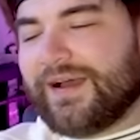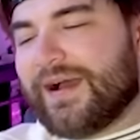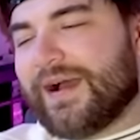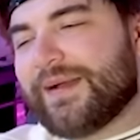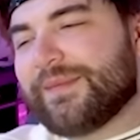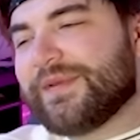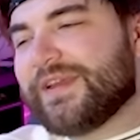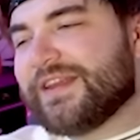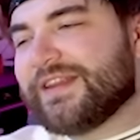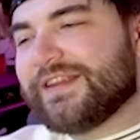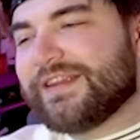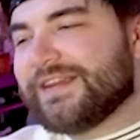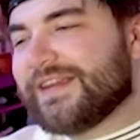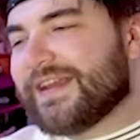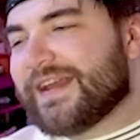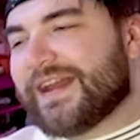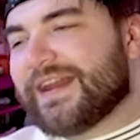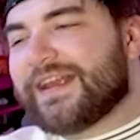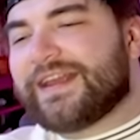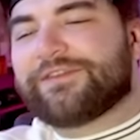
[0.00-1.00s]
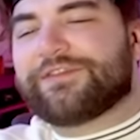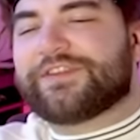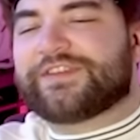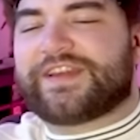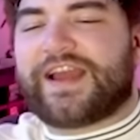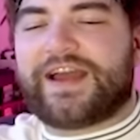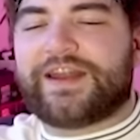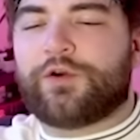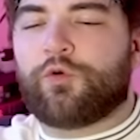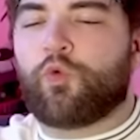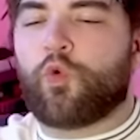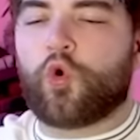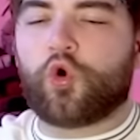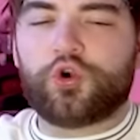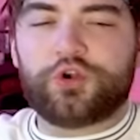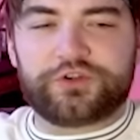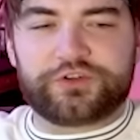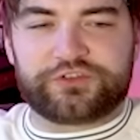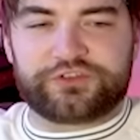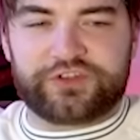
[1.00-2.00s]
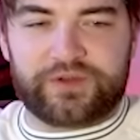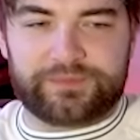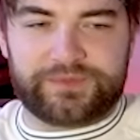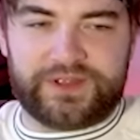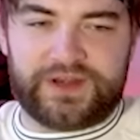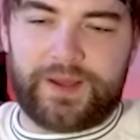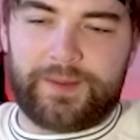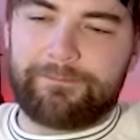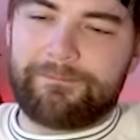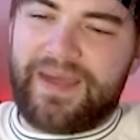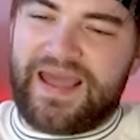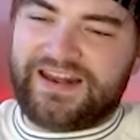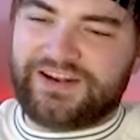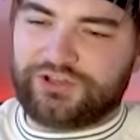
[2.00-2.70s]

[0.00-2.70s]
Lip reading: I mean, you gotta give this guy an award or something. A medal.